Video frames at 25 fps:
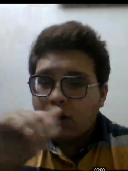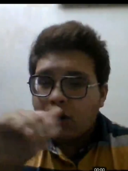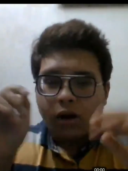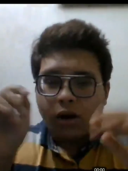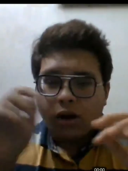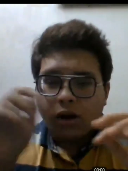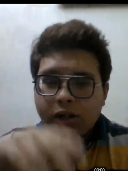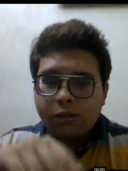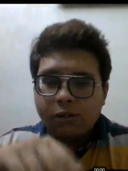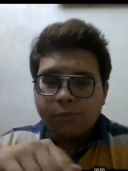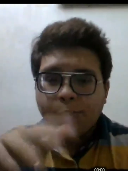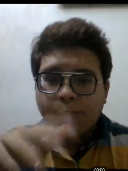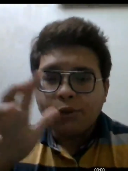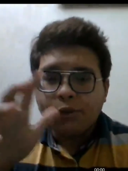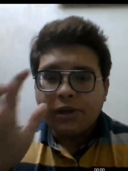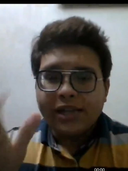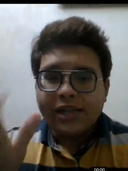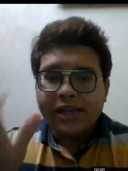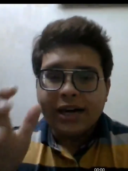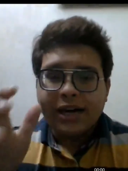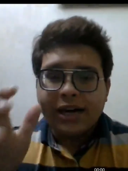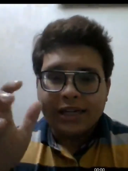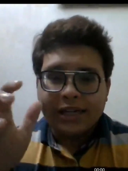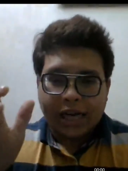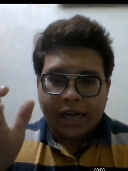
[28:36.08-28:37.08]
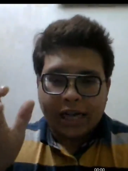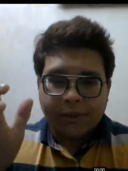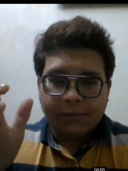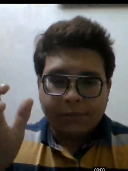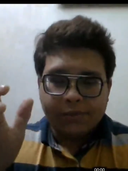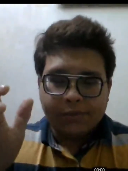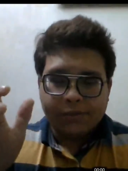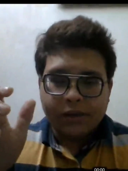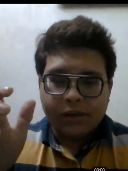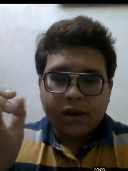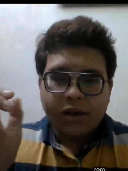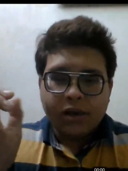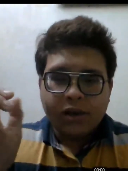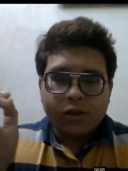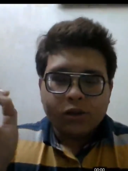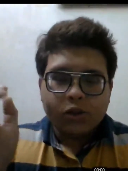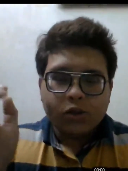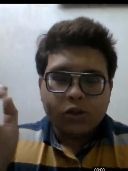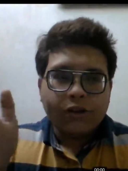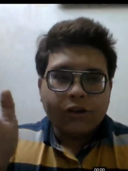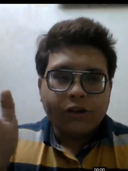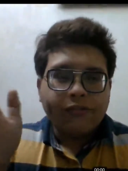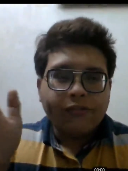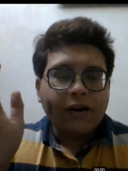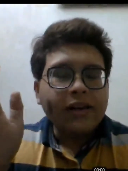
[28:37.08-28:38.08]
These are all Boolean
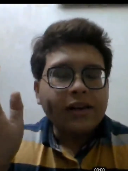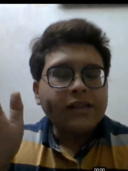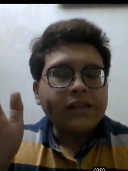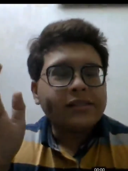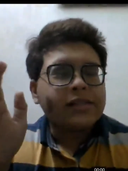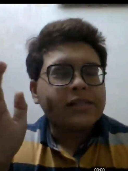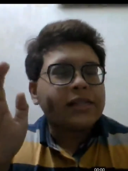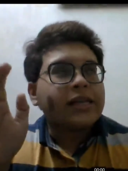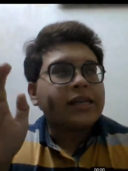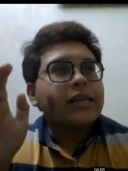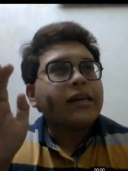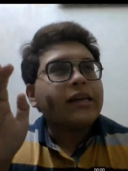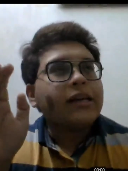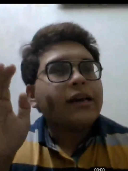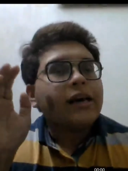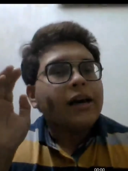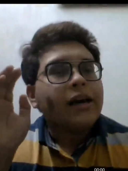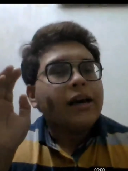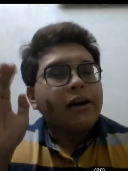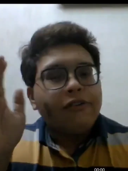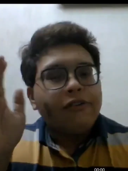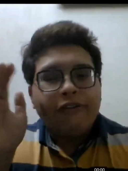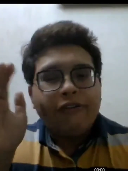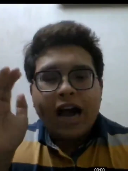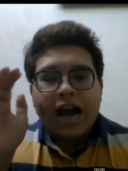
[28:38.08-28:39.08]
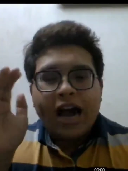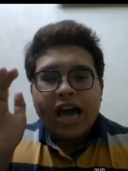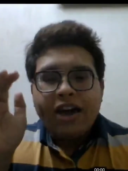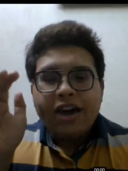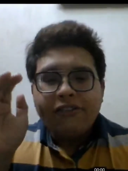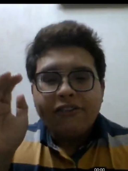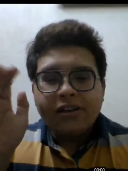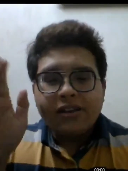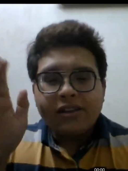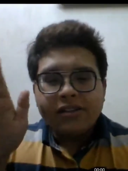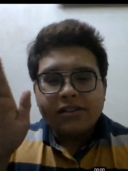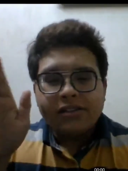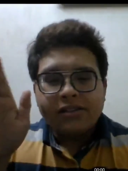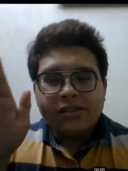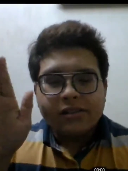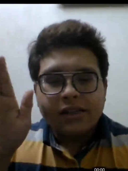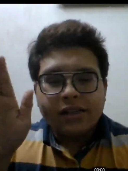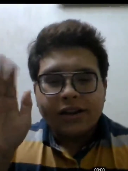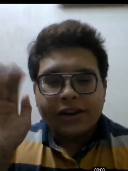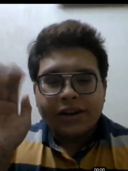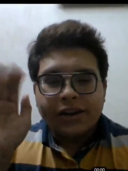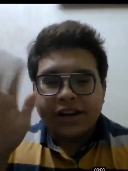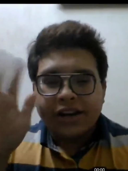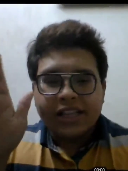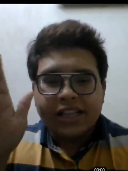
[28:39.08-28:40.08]
types. So if I say
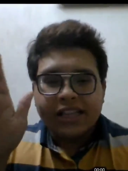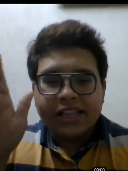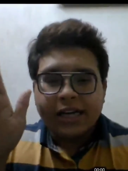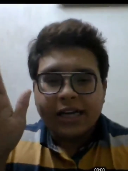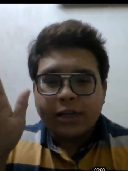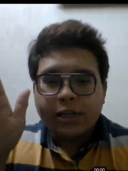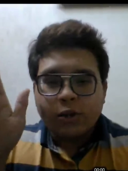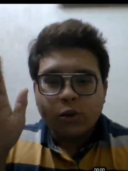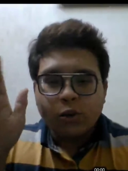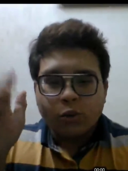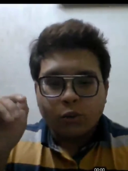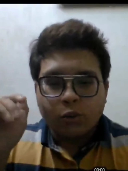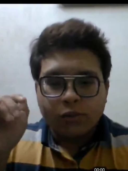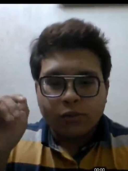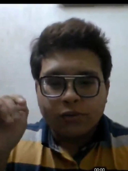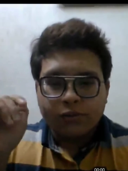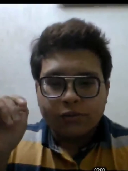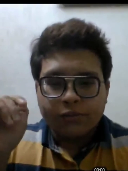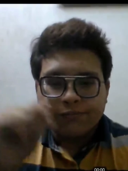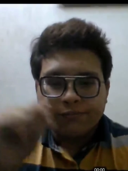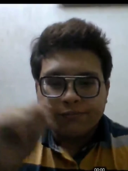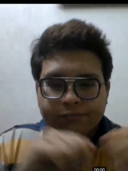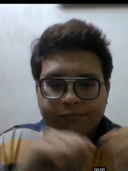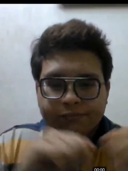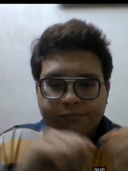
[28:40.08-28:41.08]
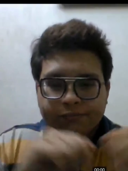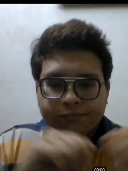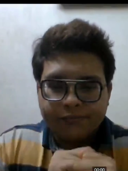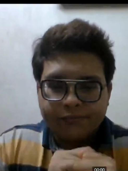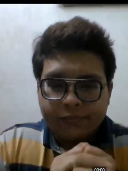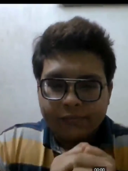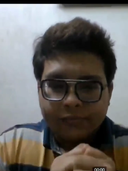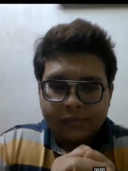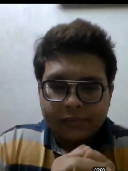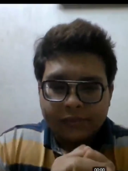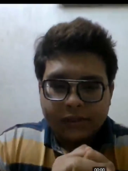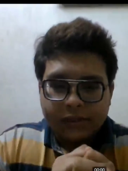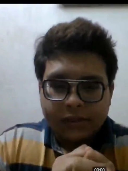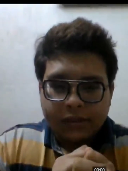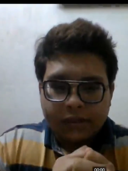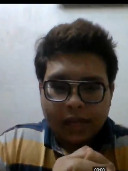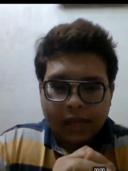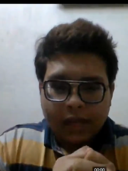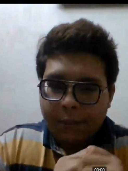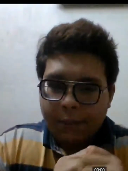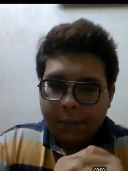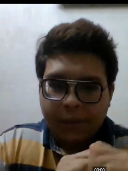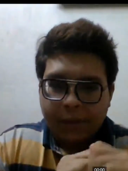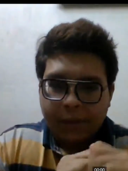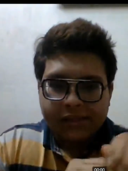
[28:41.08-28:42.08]
5 is greater than 2,
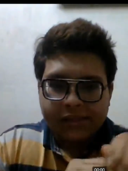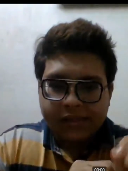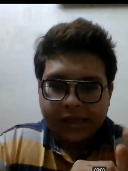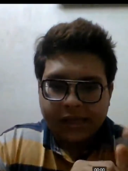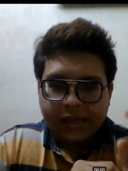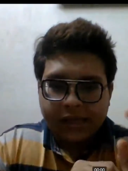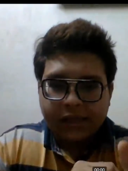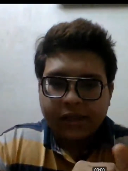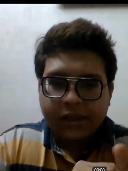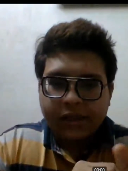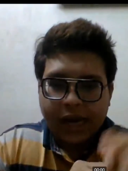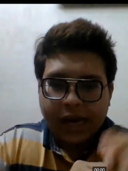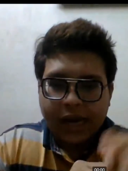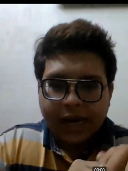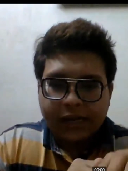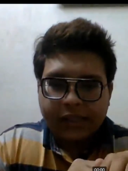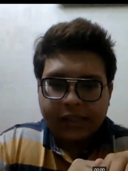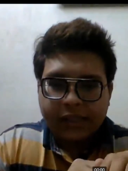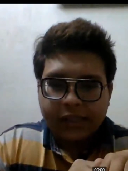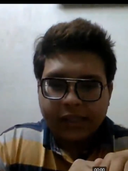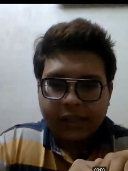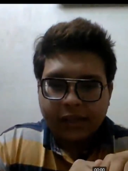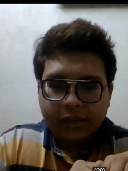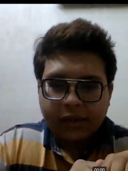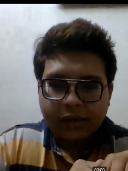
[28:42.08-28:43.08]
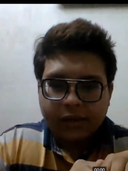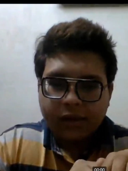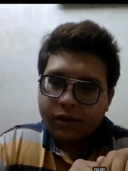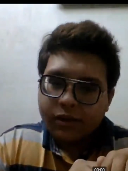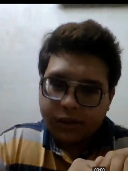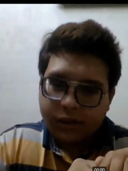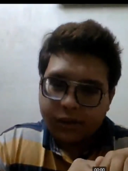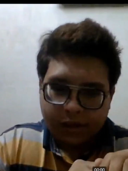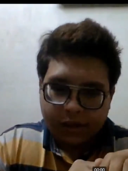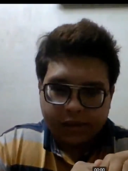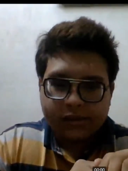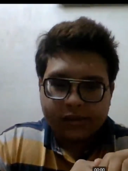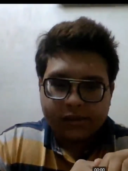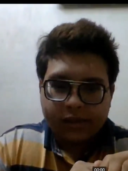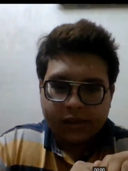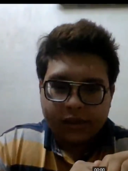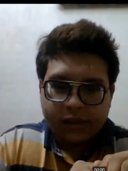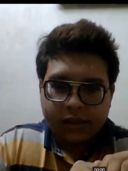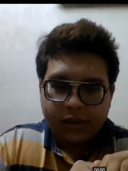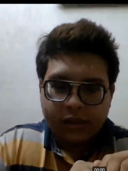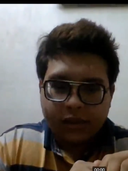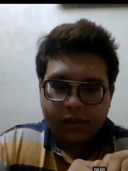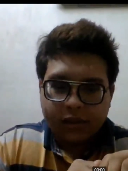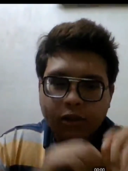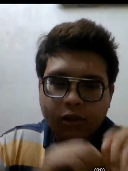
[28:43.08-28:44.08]
am I saying the right thing?
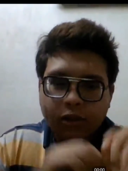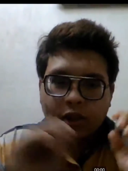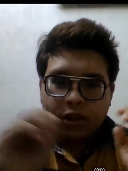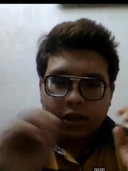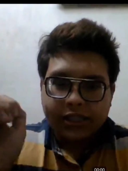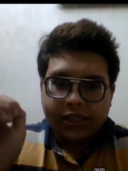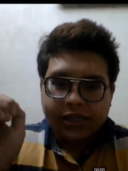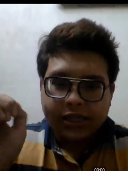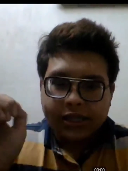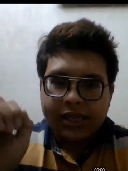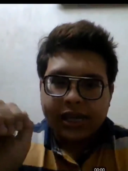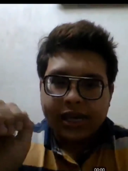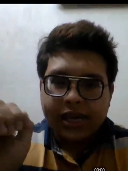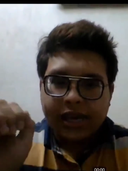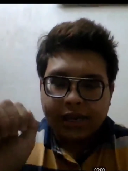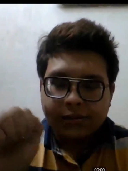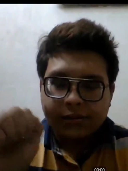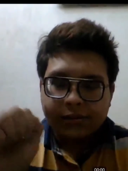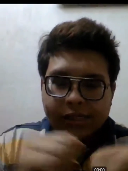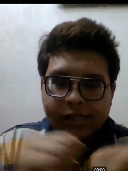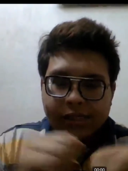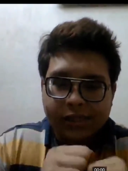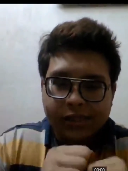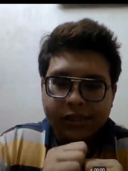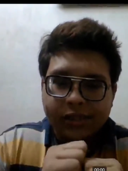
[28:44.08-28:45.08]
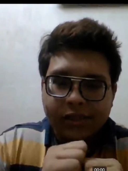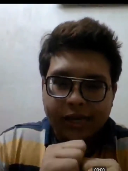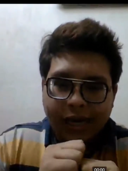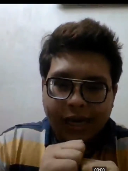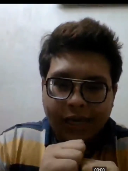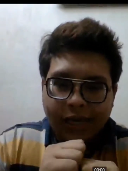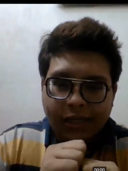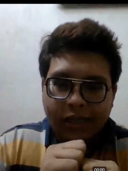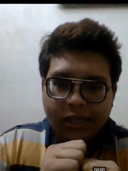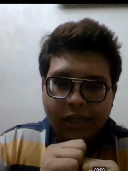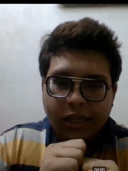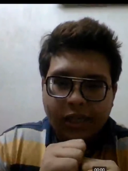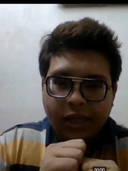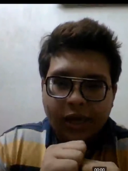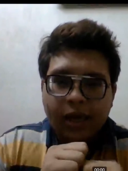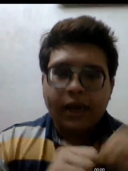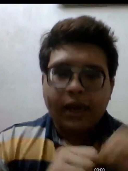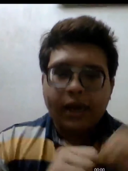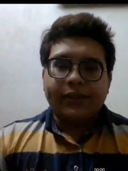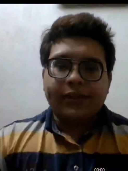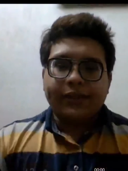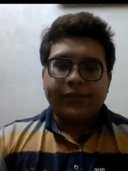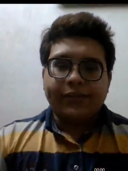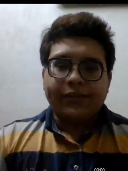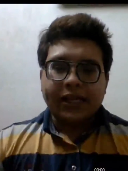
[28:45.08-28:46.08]
Yes, logically I am saying the
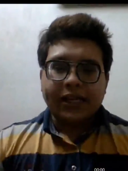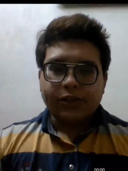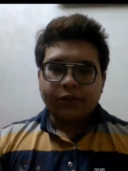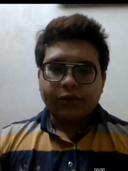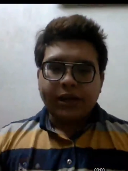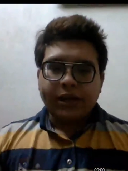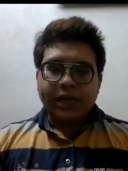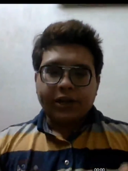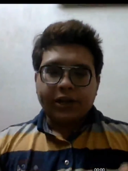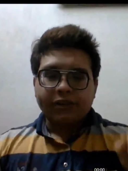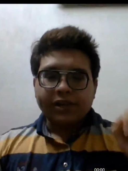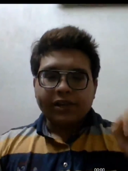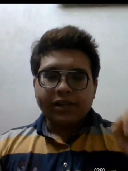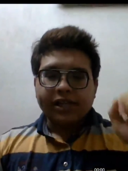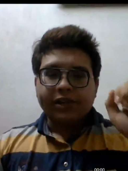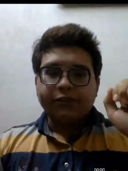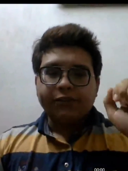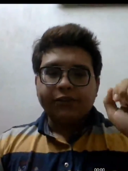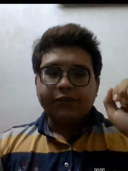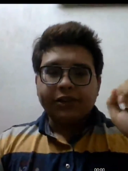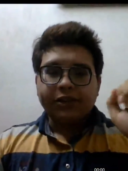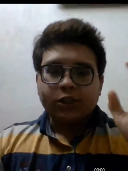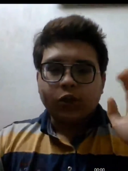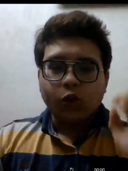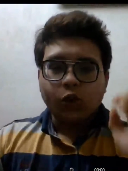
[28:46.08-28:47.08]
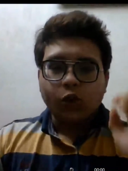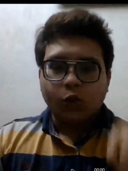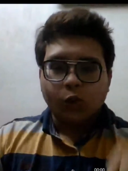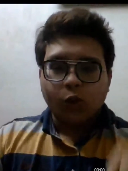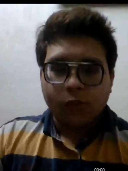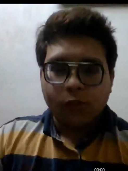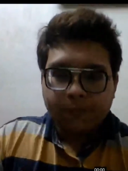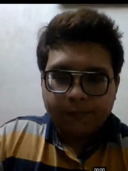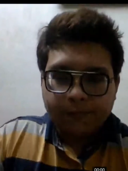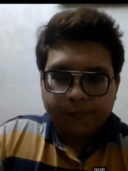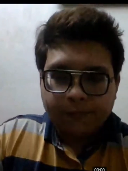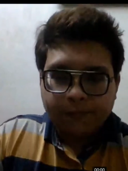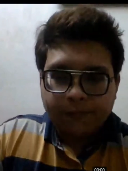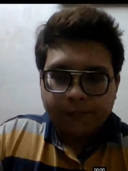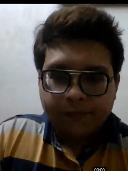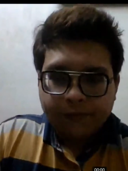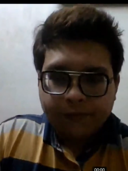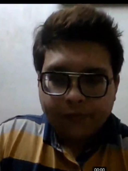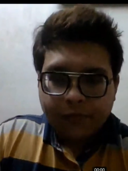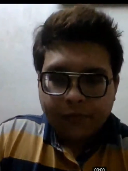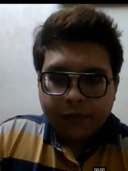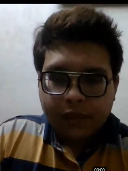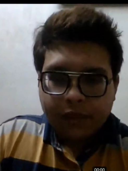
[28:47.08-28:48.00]
right thing. That's why it will give us true.